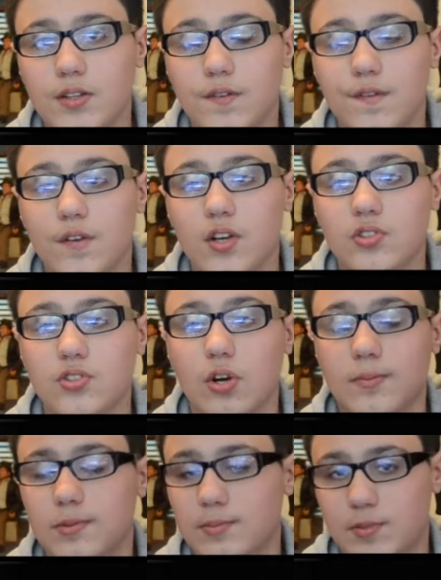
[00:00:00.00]
first
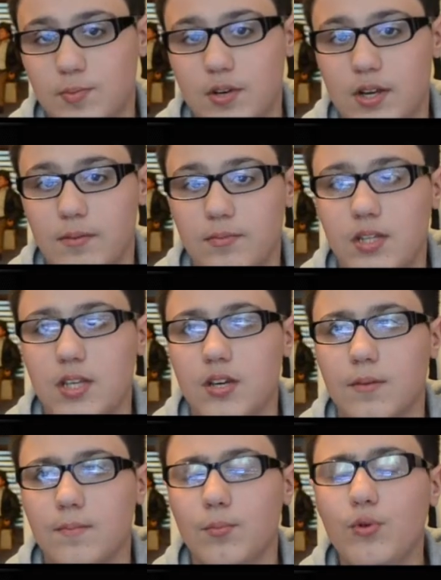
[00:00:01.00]
Optimus Prime, the
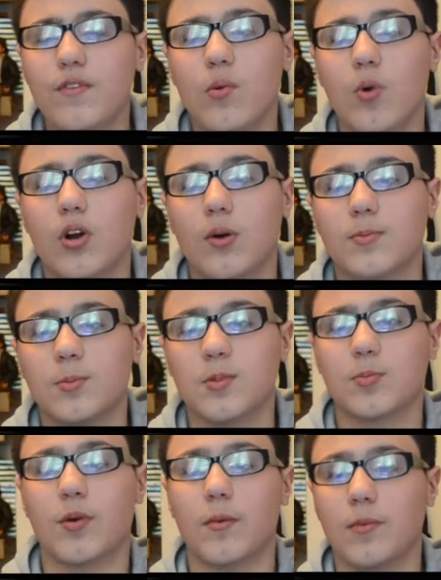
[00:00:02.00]
movie 1
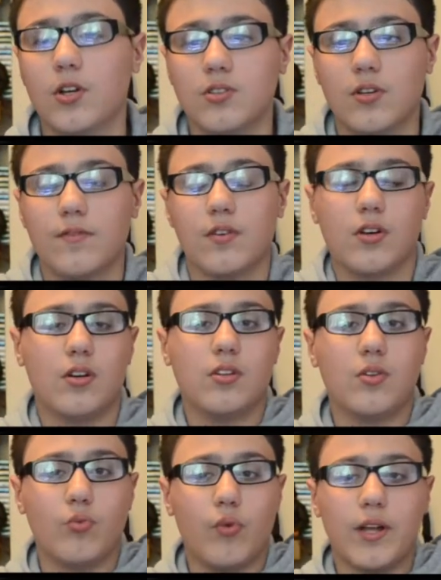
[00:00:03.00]
Optimus Prime, because of
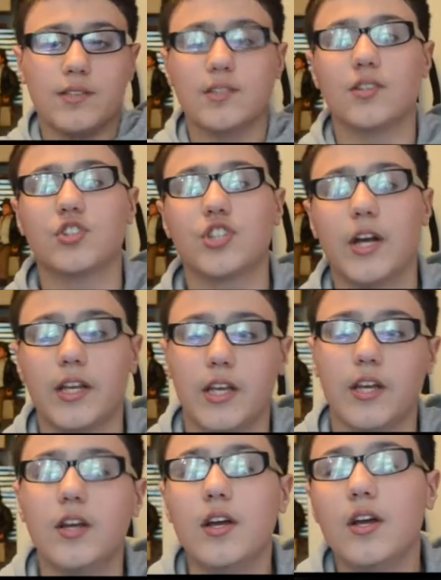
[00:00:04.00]
the red and the
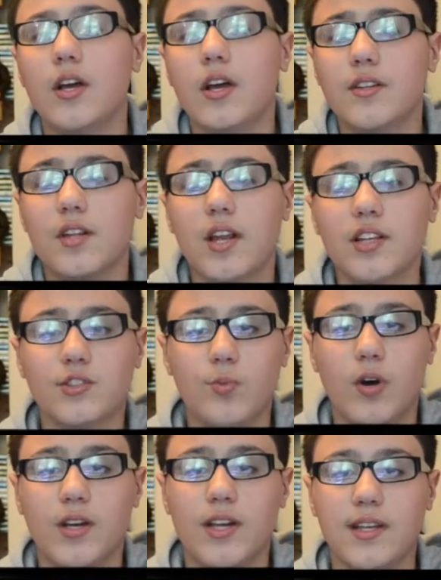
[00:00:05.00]
shiny. The next
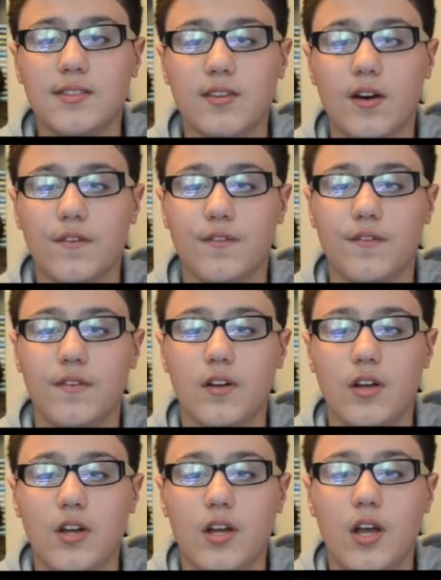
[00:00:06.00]
one is of
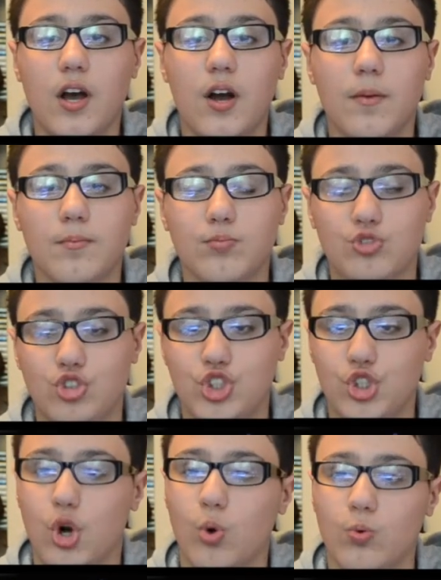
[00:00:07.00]

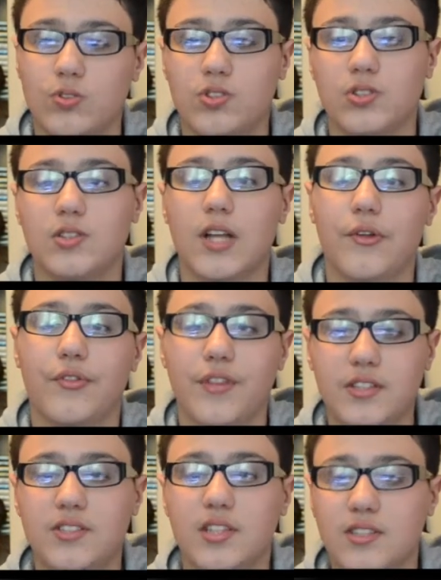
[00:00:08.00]
Jolt. Now
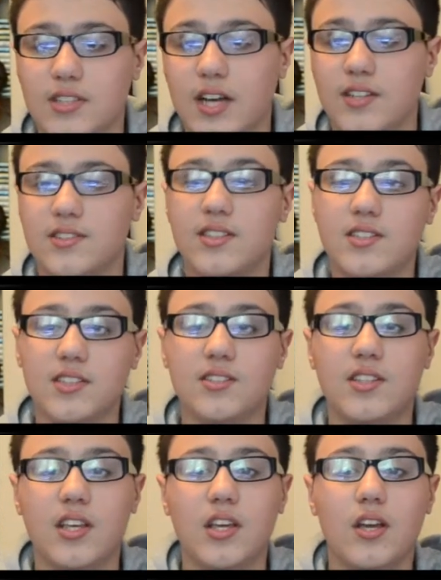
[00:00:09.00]
this is nice. This
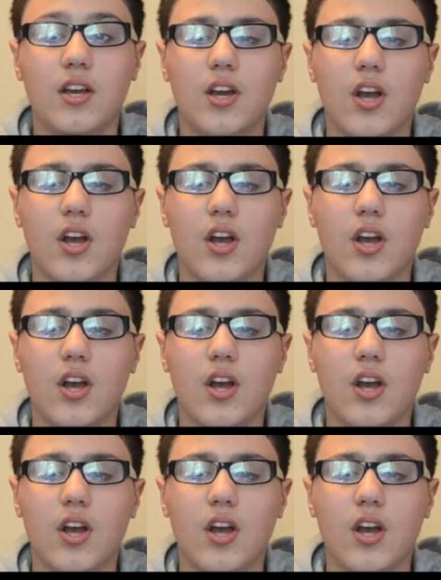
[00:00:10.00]
is the